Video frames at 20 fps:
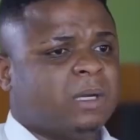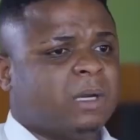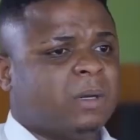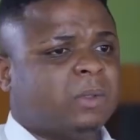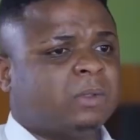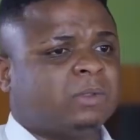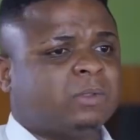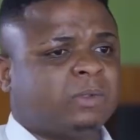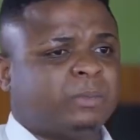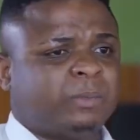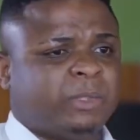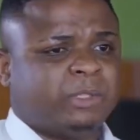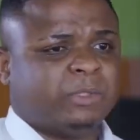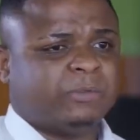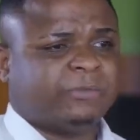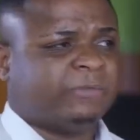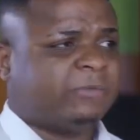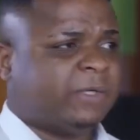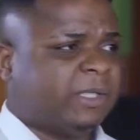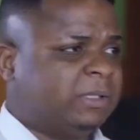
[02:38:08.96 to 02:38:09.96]
I want to be
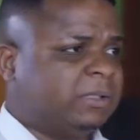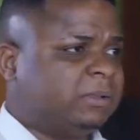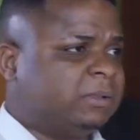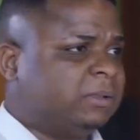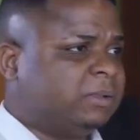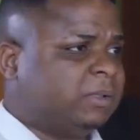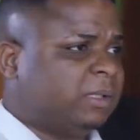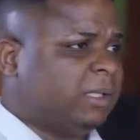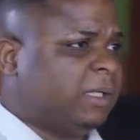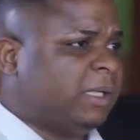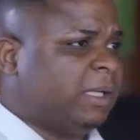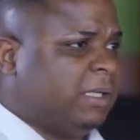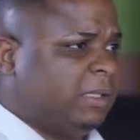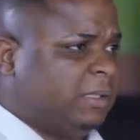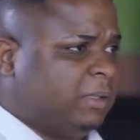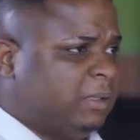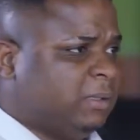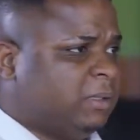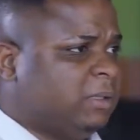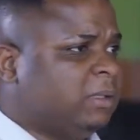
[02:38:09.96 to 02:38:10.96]
your friend
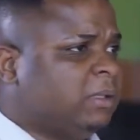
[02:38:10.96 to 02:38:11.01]
again.